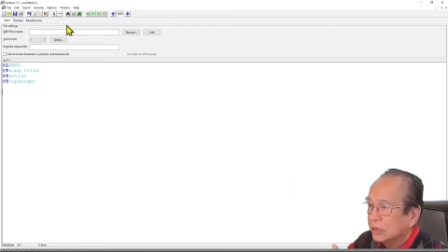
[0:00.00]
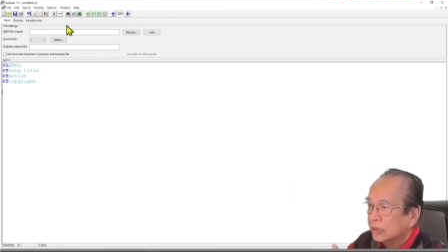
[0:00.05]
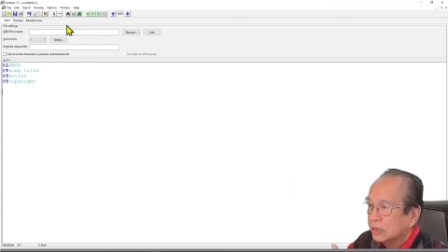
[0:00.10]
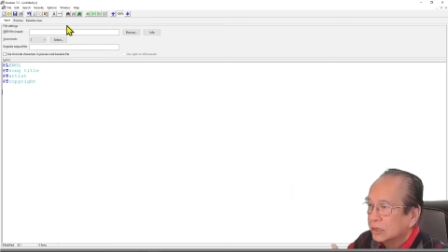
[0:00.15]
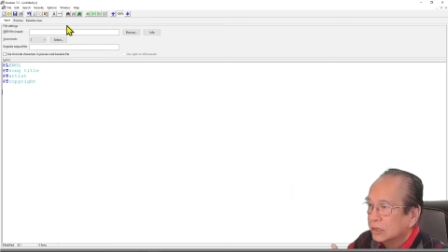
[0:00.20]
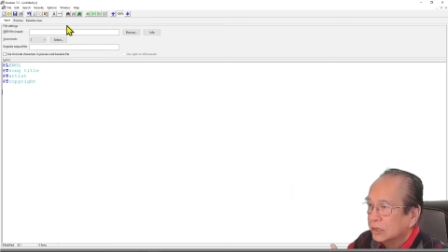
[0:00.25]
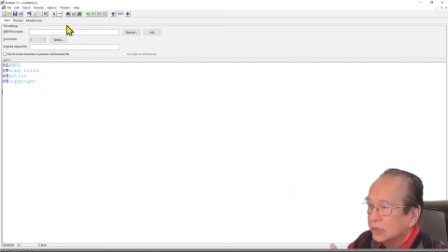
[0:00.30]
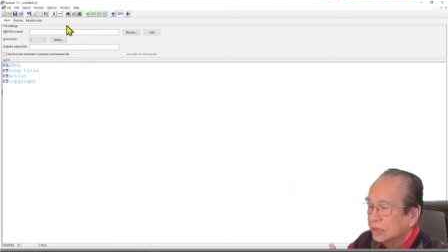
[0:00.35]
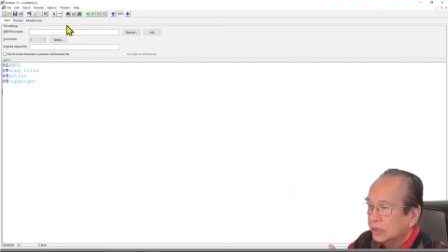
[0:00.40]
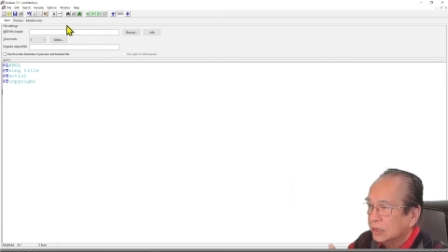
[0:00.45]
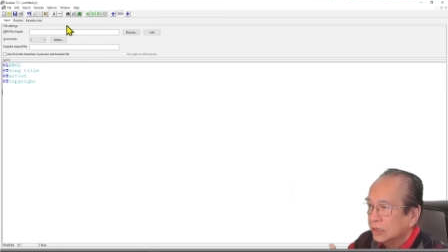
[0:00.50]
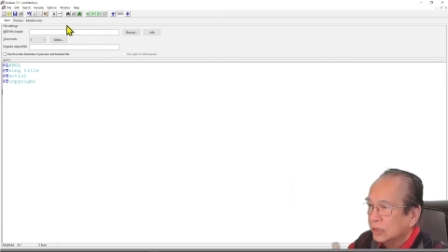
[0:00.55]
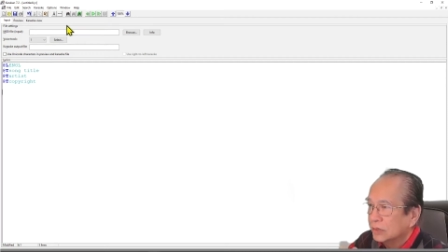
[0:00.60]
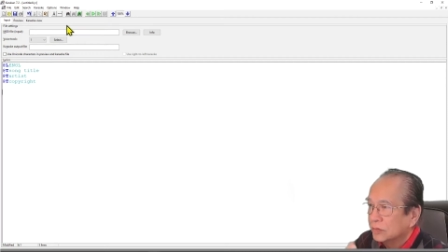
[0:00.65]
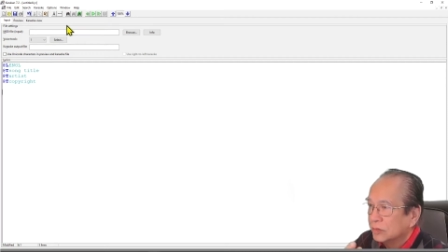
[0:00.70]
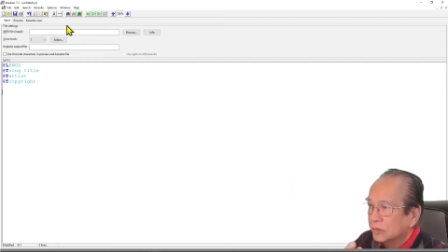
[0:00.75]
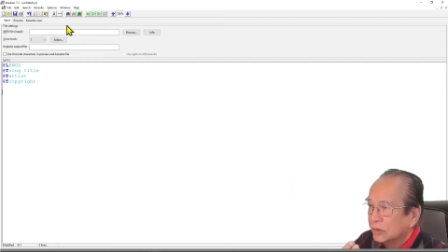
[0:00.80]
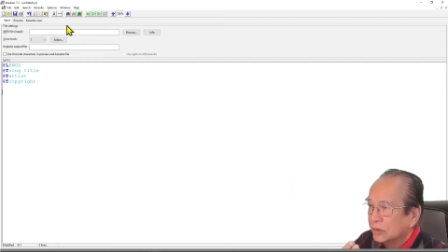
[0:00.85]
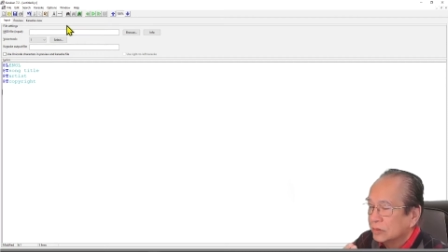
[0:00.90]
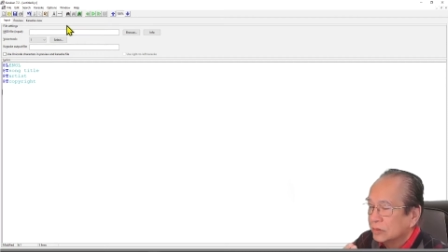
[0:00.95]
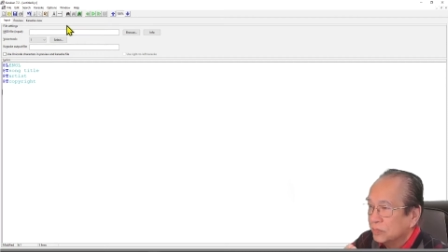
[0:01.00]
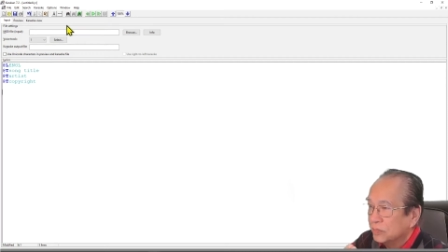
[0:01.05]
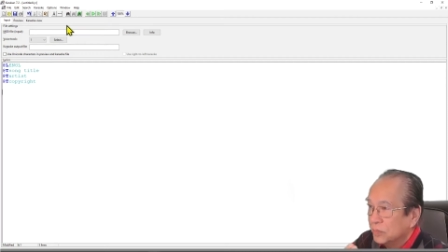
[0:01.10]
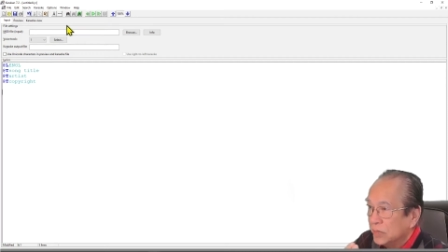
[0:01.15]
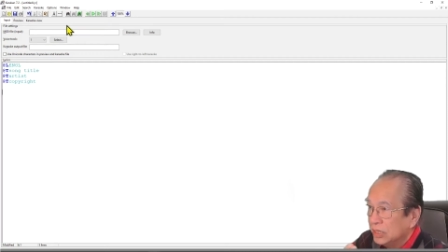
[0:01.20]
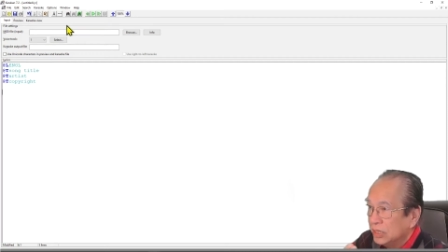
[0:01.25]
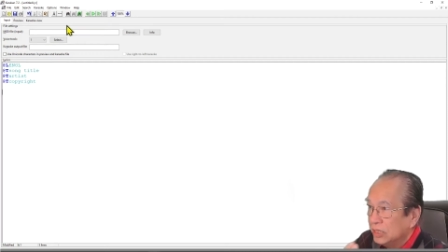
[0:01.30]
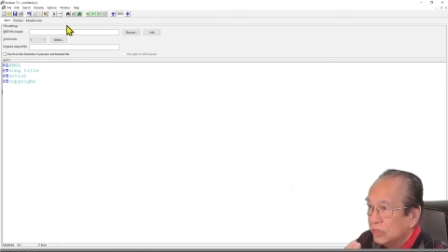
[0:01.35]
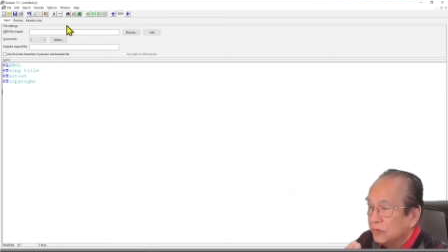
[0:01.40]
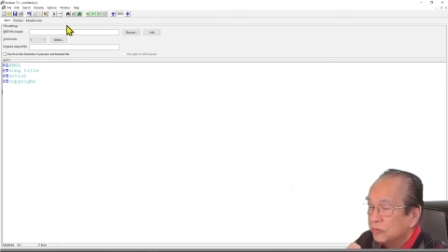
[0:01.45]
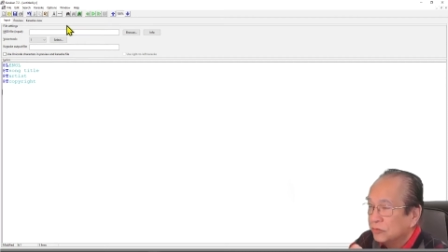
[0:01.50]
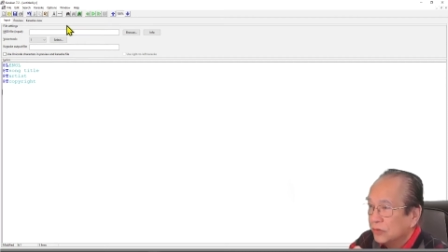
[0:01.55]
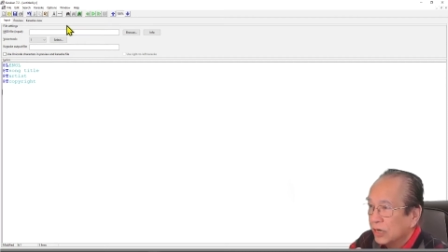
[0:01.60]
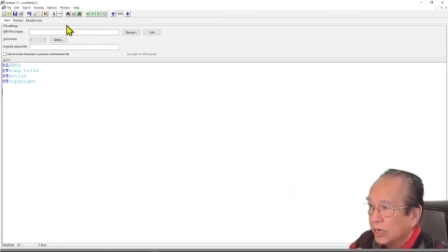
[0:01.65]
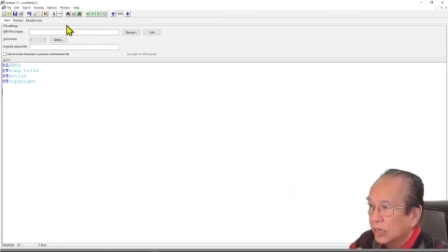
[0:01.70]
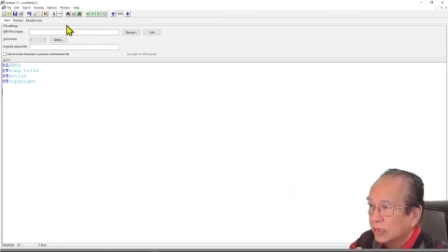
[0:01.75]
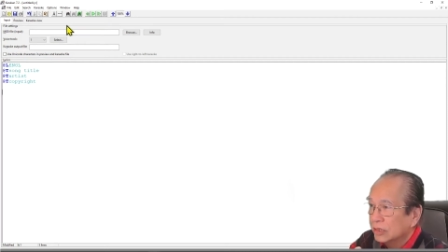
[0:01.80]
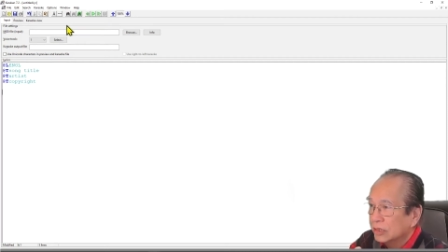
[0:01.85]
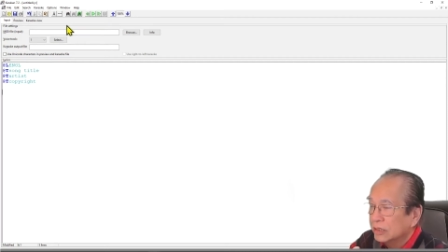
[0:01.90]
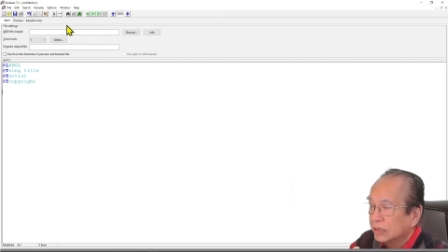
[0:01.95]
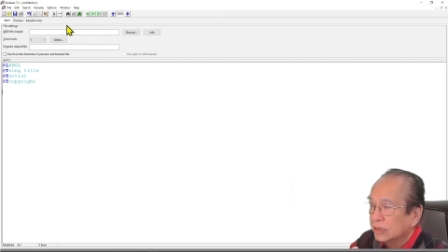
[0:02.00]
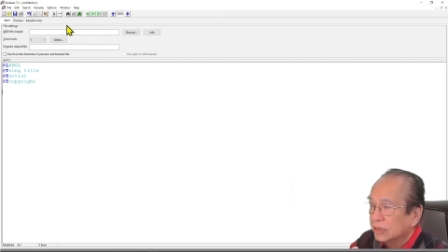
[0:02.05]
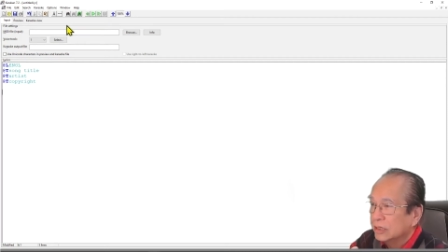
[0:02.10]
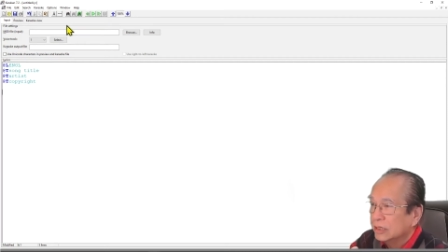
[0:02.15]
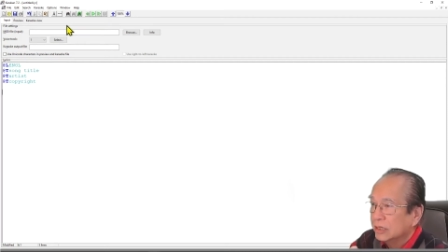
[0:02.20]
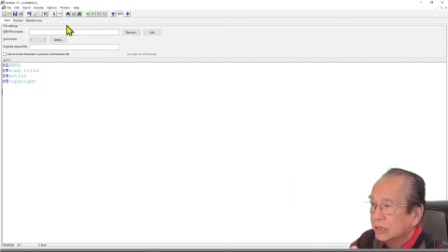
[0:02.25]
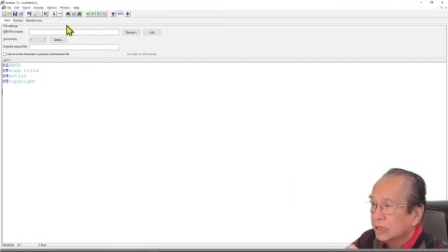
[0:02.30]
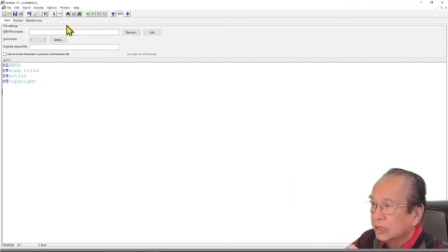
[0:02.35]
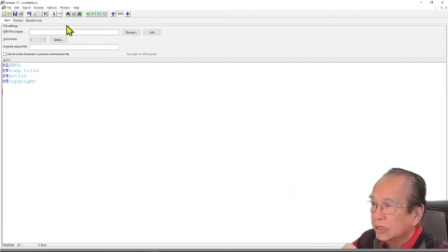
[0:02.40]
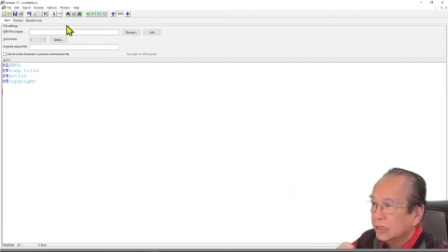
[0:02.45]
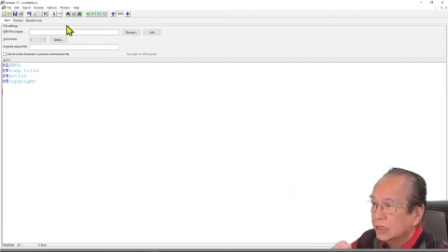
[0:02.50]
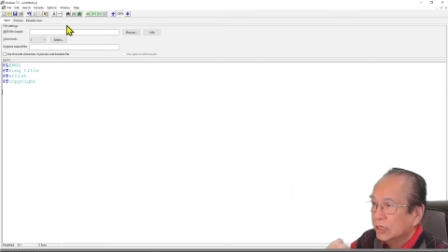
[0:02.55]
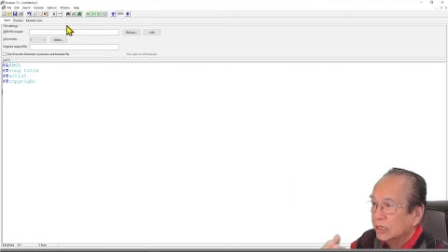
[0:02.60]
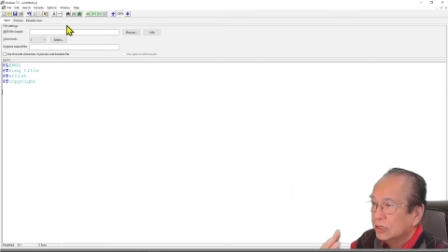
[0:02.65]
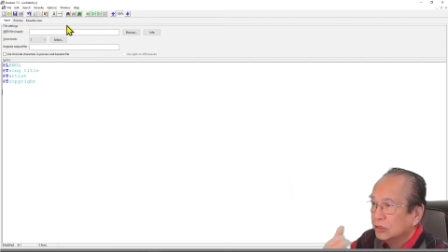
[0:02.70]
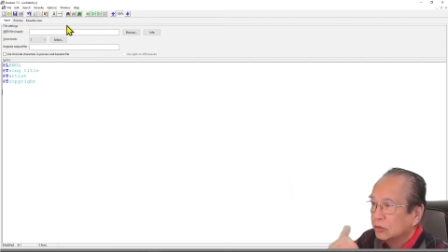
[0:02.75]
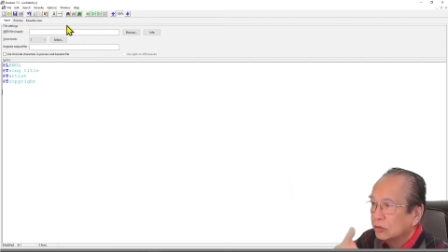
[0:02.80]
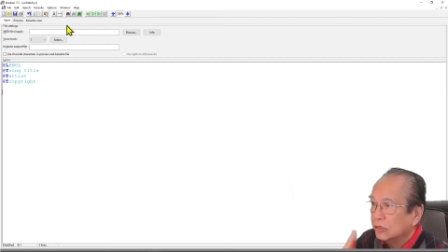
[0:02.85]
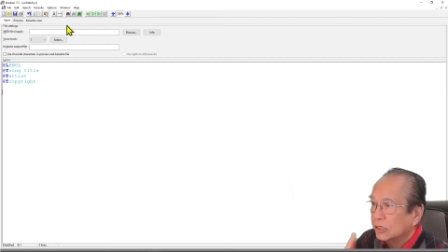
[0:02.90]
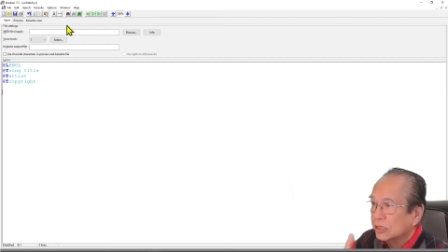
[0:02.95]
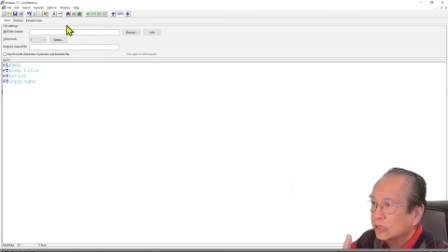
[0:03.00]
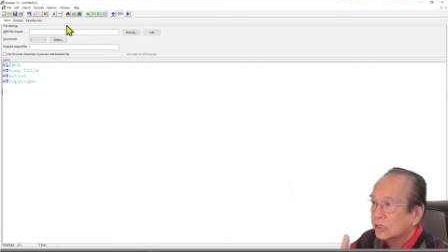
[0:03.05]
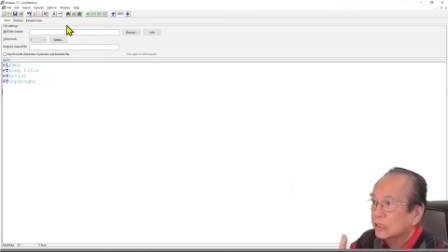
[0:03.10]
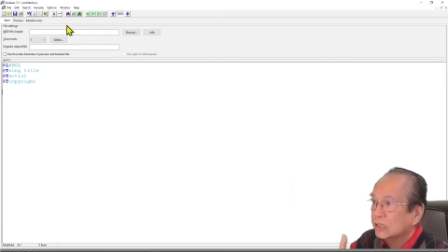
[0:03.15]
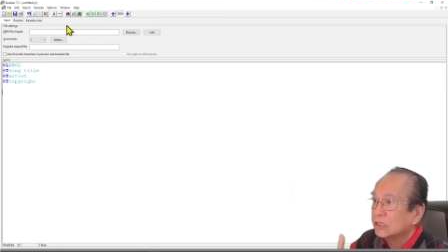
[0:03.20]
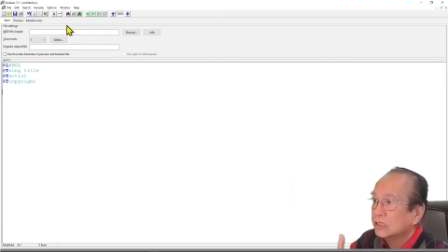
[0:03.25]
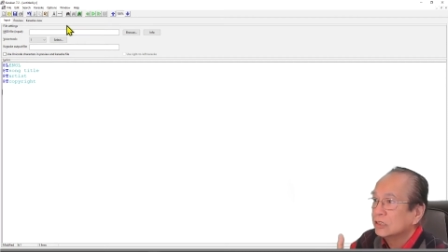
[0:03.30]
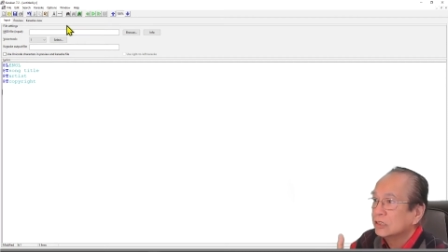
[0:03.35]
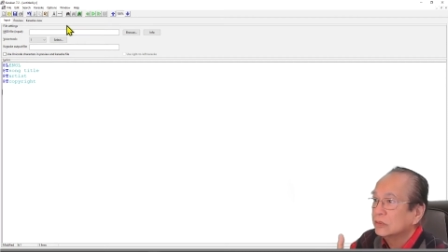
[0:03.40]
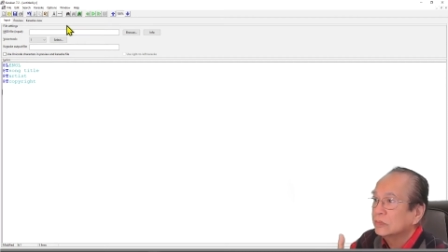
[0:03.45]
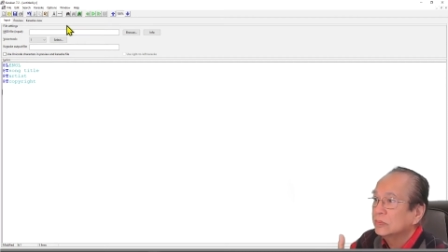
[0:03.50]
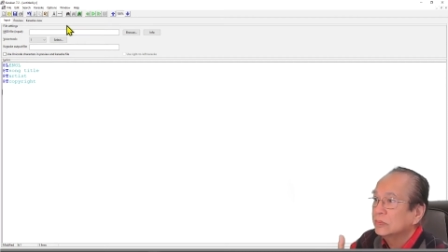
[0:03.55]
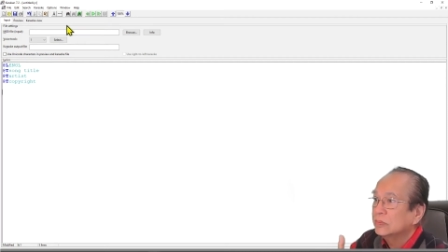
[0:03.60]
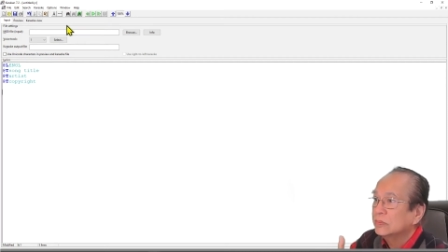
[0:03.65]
the MIDI file into the system.